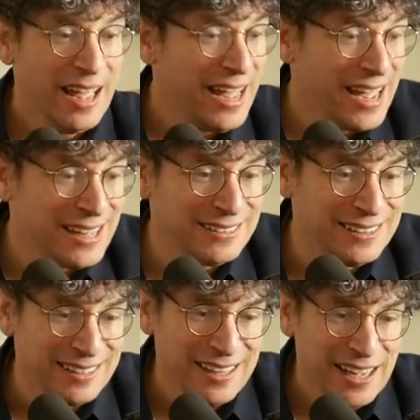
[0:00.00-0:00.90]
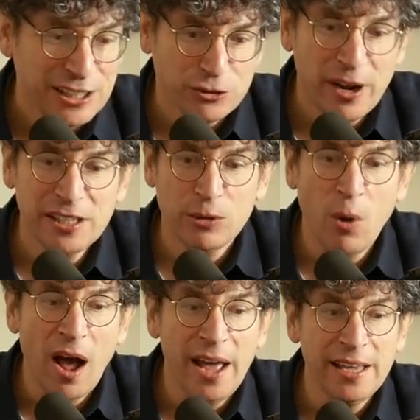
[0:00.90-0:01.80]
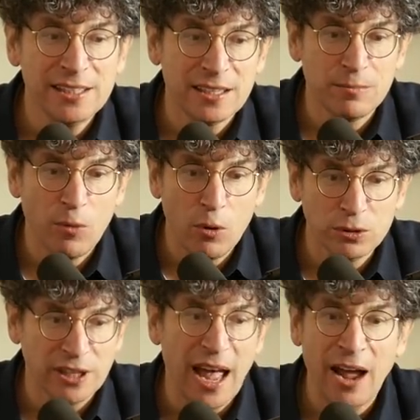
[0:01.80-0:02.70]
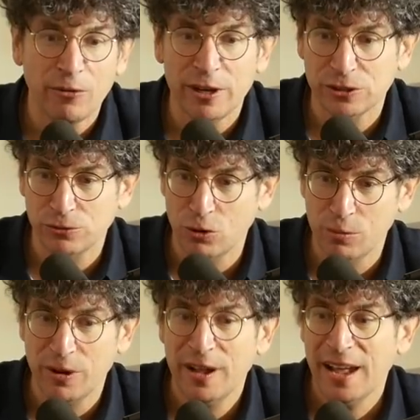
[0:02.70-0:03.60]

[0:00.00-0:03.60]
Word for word: And it's crazy. Why is the most at risk group